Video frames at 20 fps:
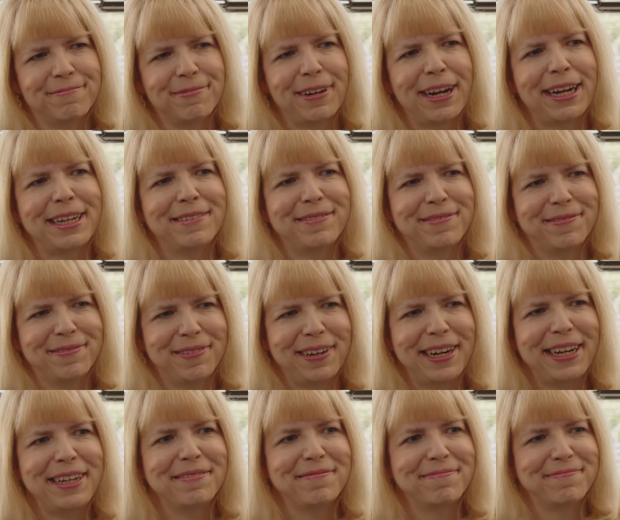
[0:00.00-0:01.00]
Right,
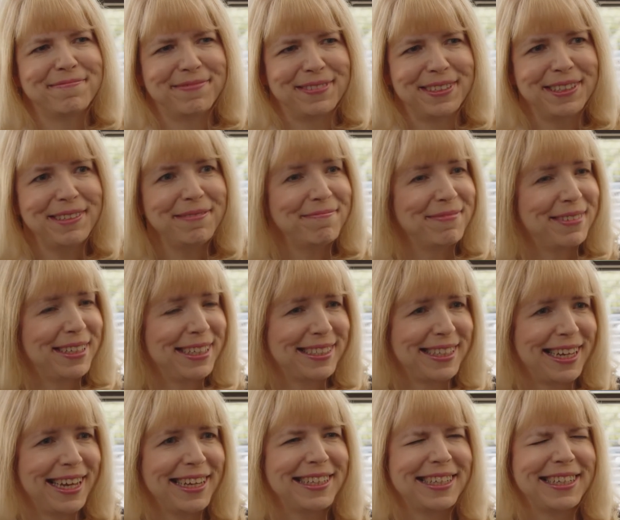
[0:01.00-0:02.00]
right. Yeah,
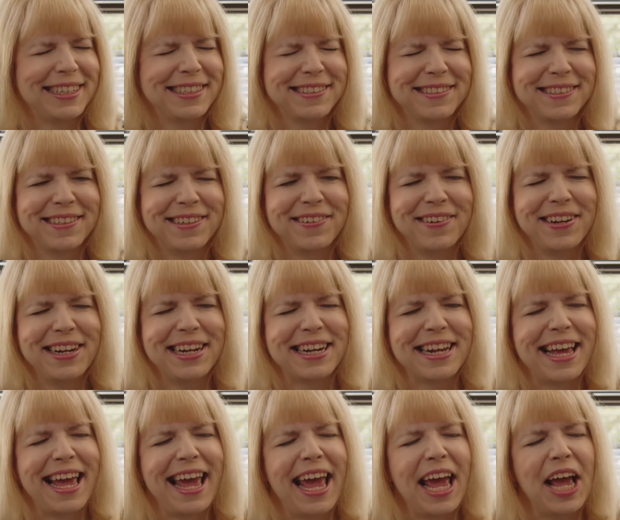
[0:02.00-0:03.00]
exactly. All right.
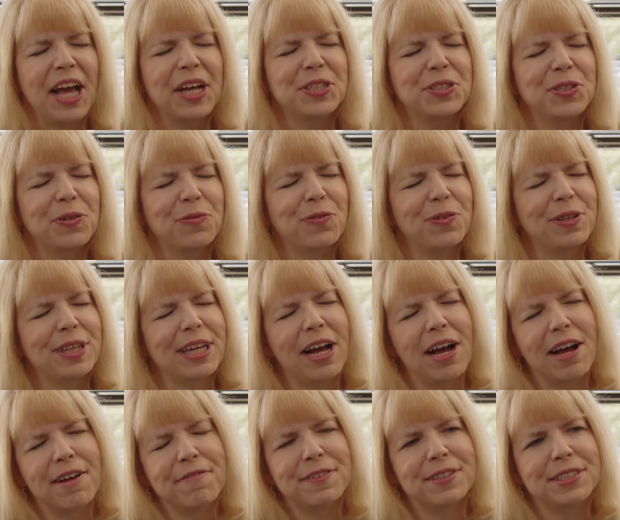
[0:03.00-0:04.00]
So for the
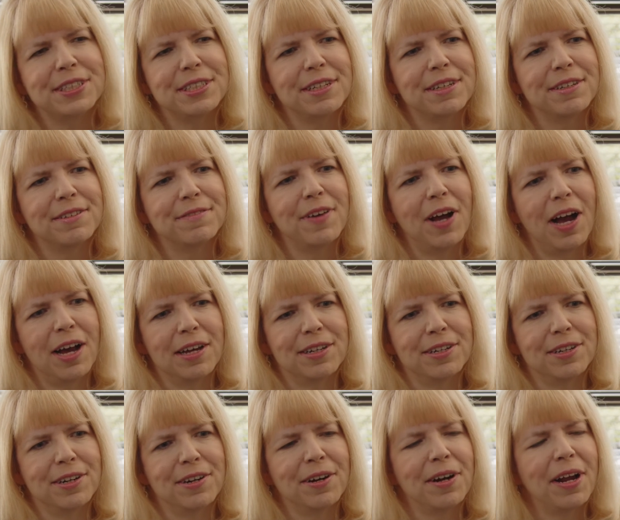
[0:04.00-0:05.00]
office of
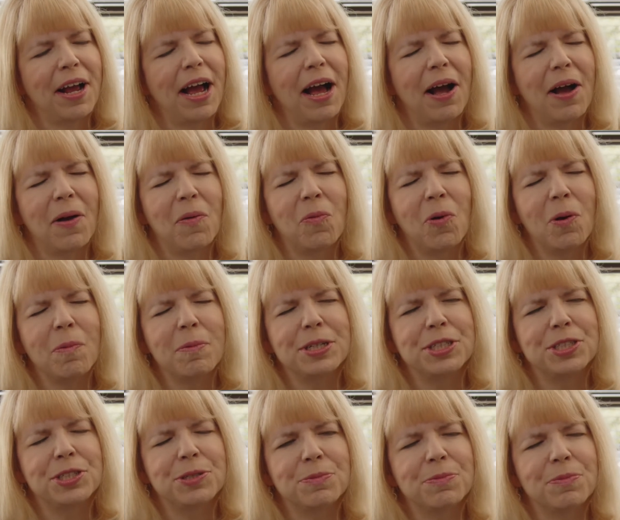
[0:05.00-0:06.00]
auditor, what
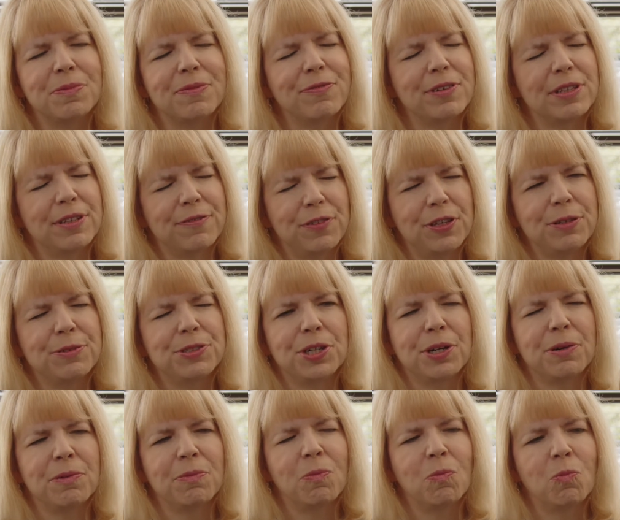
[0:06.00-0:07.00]
would you, for the
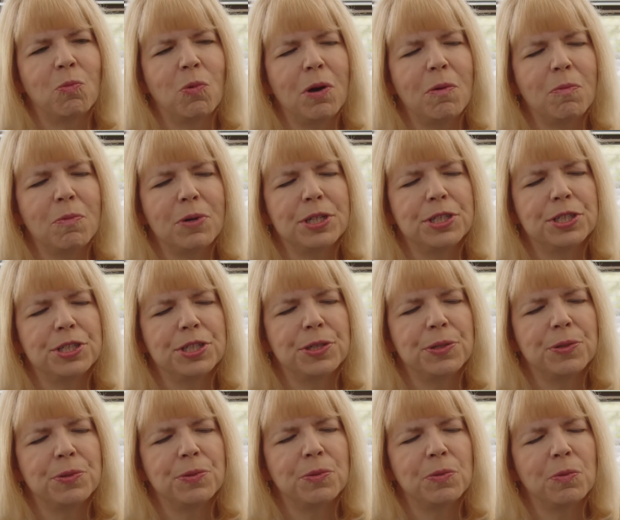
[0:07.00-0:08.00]
future, where
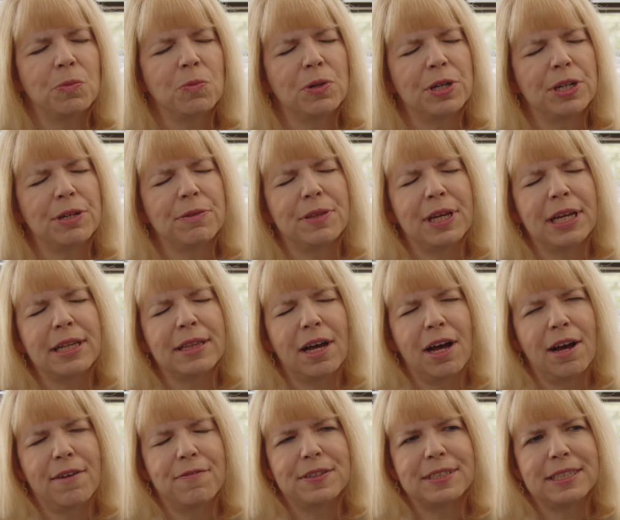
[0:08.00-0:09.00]
do you think the
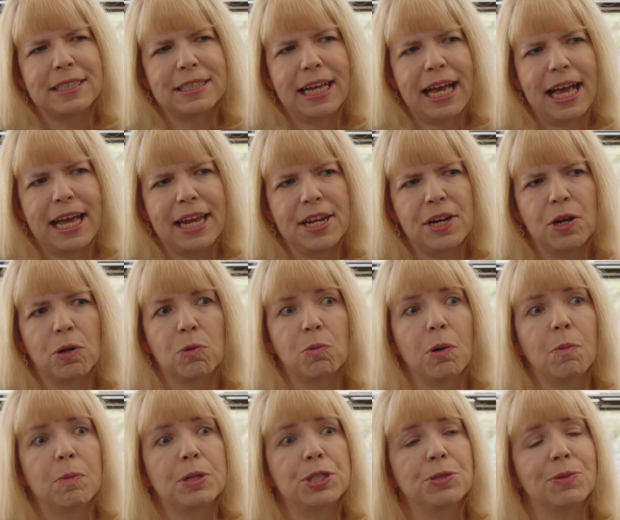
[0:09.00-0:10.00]
office is headed, or
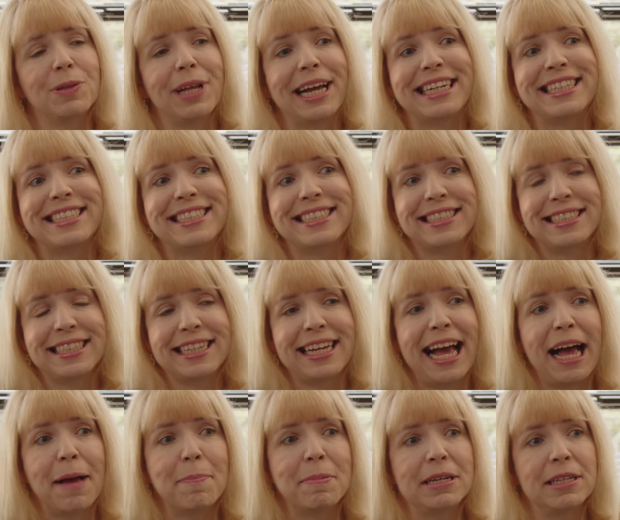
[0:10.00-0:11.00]
what would you like to see
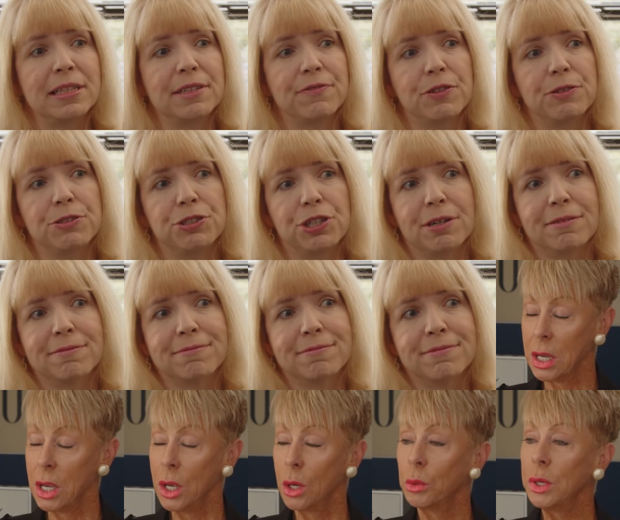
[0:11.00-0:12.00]
happen in the future?
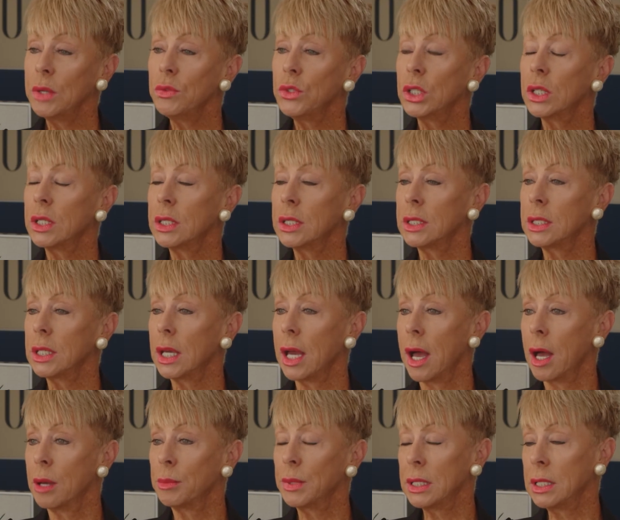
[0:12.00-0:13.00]
We've just
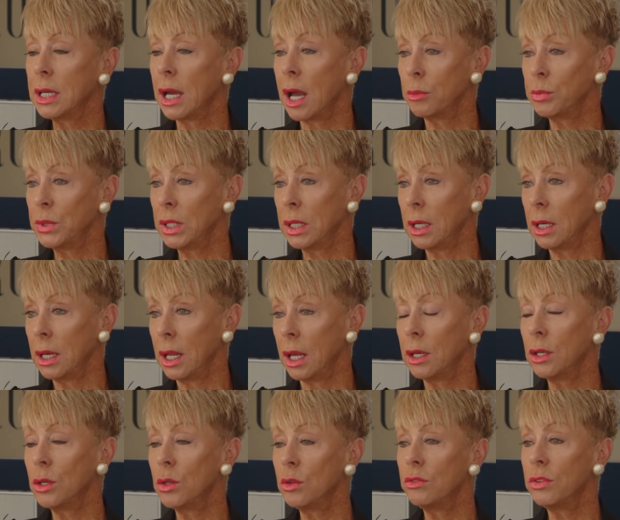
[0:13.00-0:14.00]
adopted a
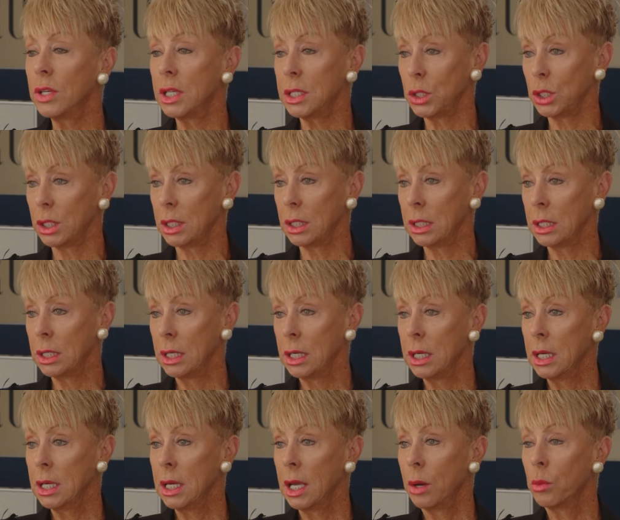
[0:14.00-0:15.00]
new vision.
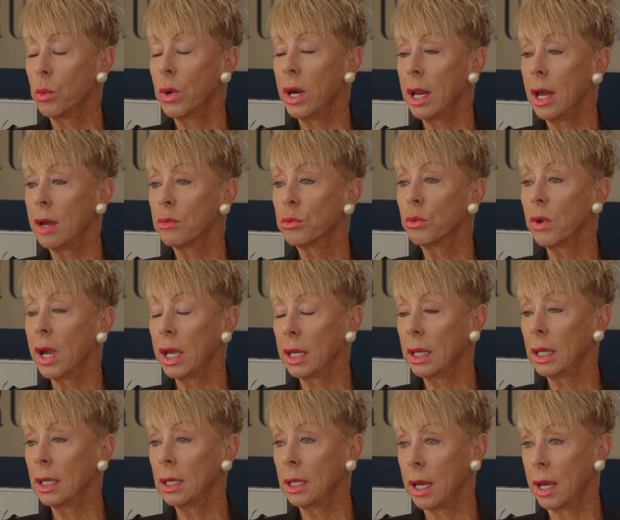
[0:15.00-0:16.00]
What I've
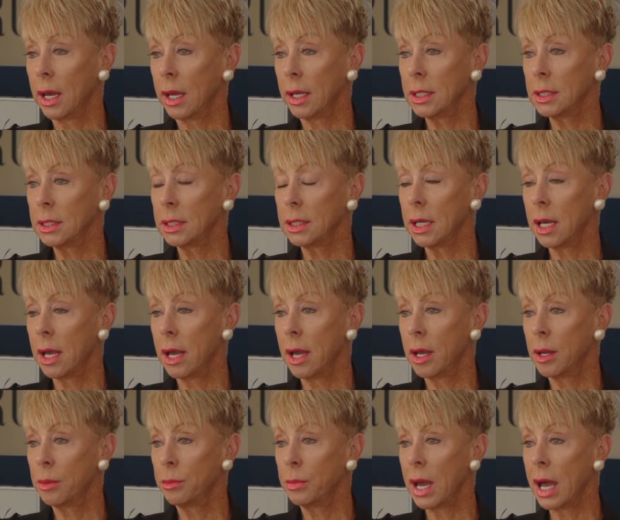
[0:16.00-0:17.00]
recognized,
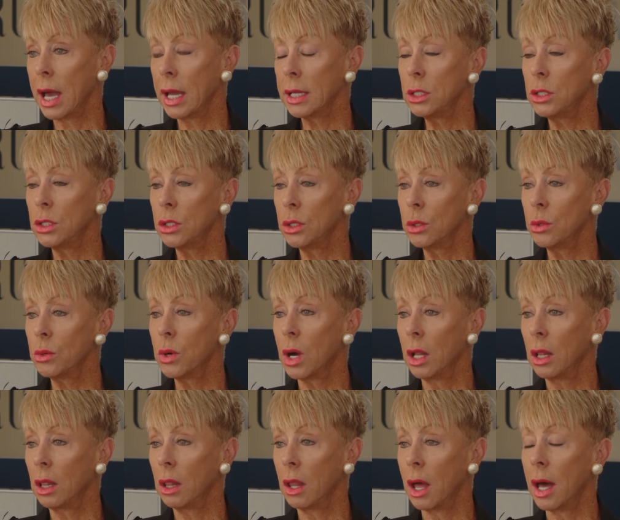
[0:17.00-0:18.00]
I do a
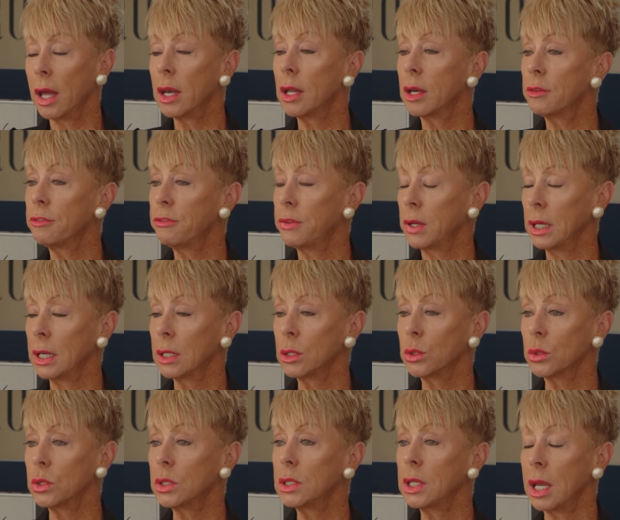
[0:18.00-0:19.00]
lot of
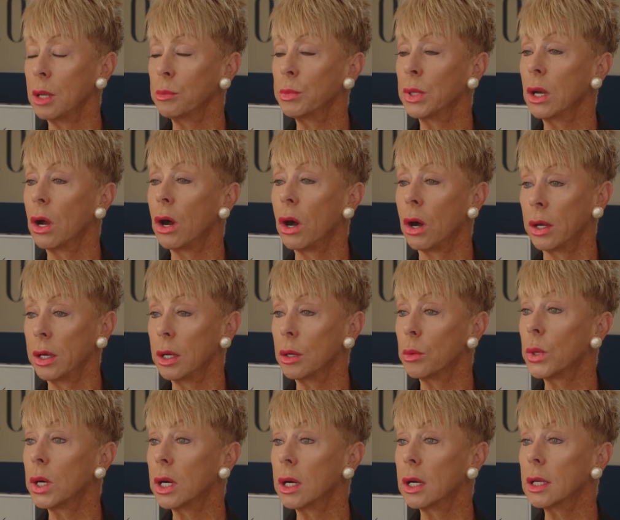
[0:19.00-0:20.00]
financial statement audit
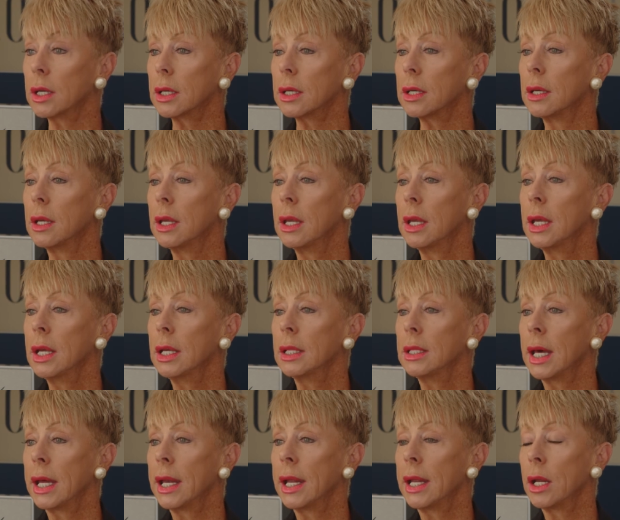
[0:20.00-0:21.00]
work
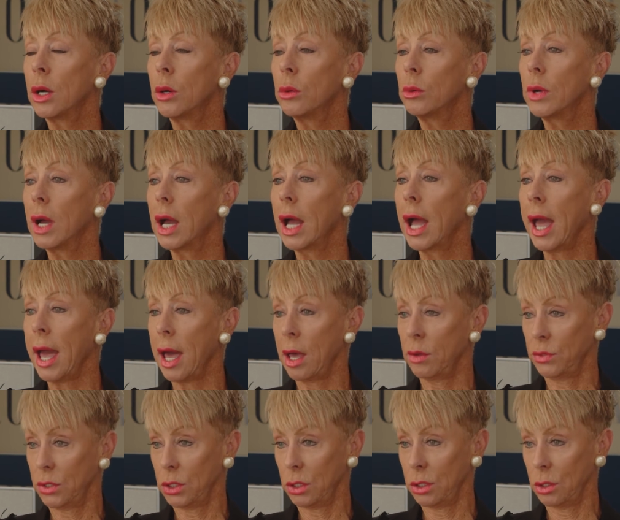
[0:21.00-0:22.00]
that I don't
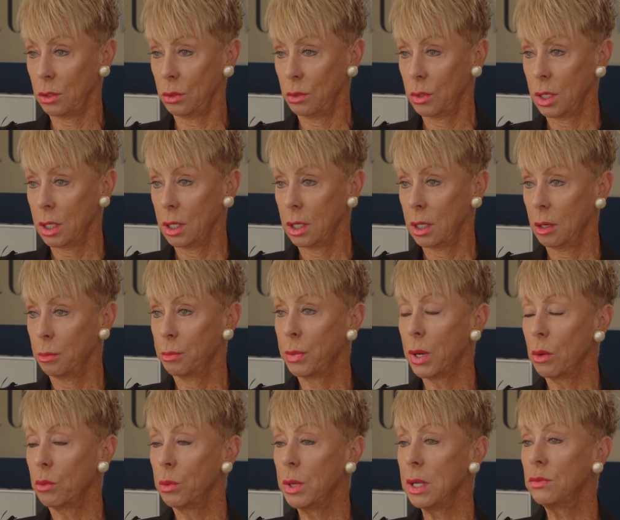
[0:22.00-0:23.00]
have to,
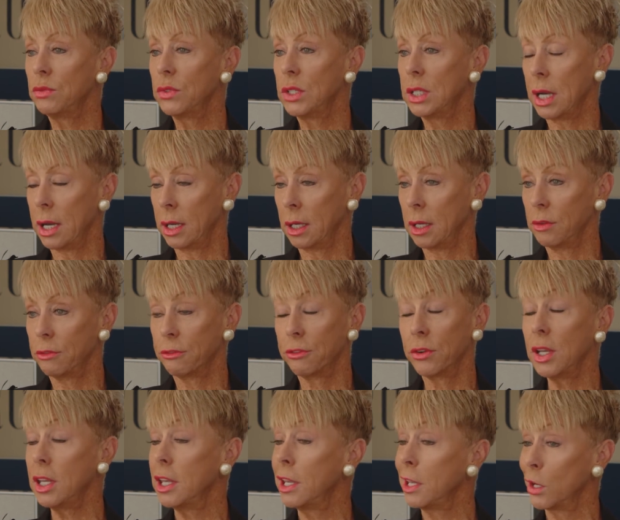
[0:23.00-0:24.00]
but we've done it for
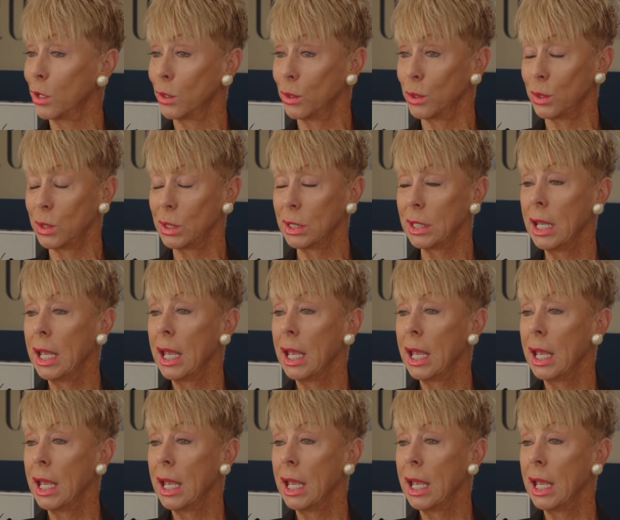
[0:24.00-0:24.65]
years.